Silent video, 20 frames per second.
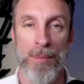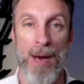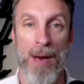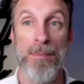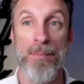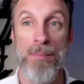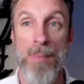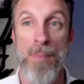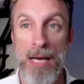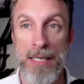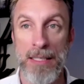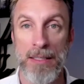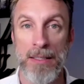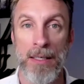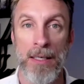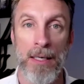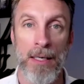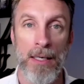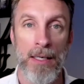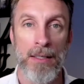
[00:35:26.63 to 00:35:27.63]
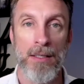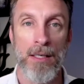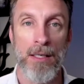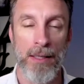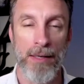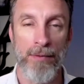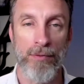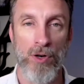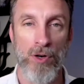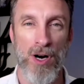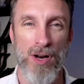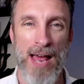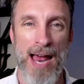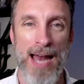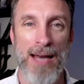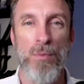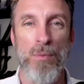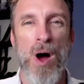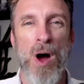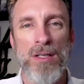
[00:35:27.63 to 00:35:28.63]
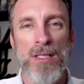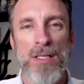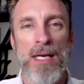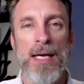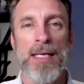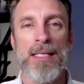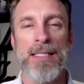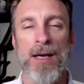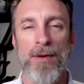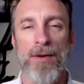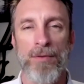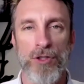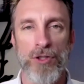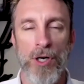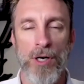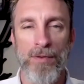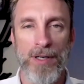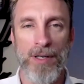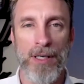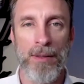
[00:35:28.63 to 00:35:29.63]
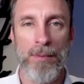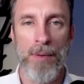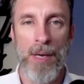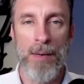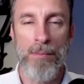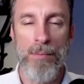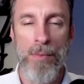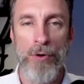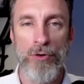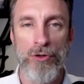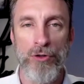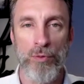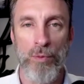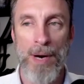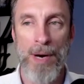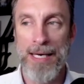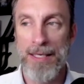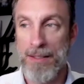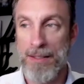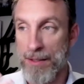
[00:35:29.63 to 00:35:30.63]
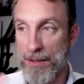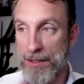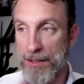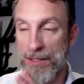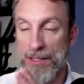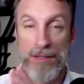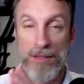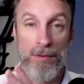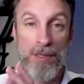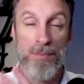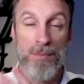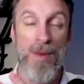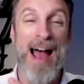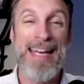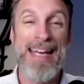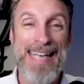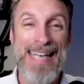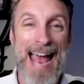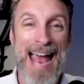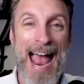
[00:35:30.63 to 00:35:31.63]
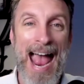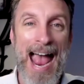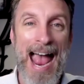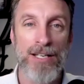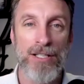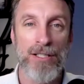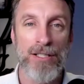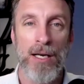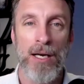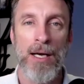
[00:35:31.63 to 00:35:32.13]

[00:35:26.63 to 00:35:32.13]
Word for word: I must deliver on that. And while it's self-serving in, in most ways, because it's, it's my task,